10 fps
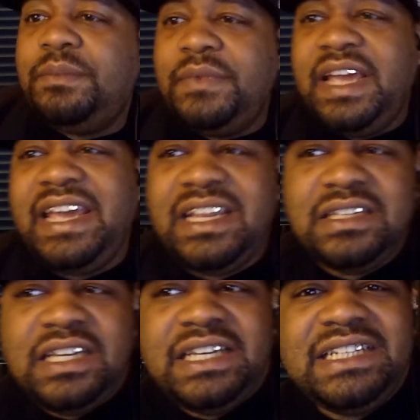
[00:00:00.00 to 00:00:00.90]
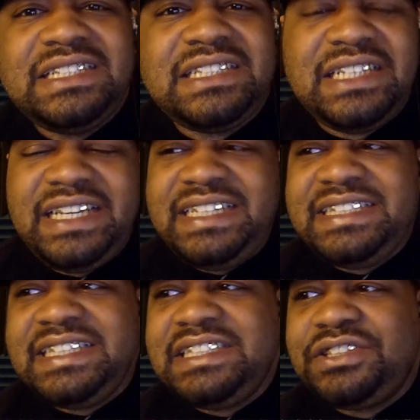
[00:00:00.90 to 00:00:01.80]
and it's
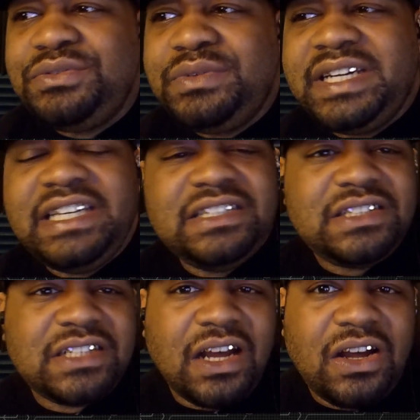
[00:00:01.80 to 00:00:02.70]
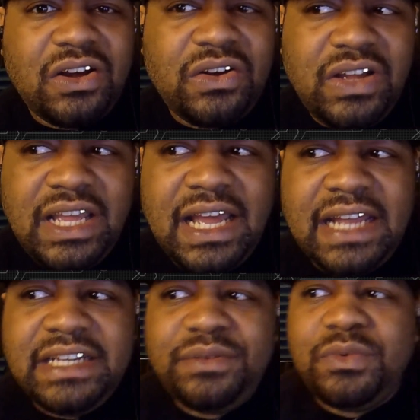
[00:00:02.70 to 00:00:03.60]
easy to install. I
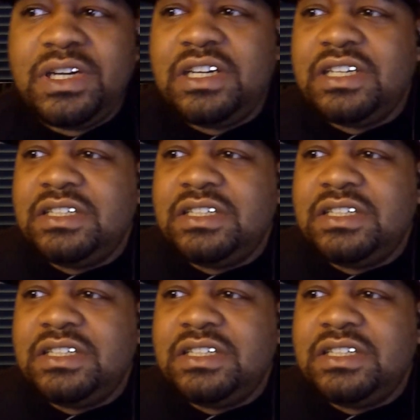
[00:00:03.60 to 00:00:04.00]
didn't want to,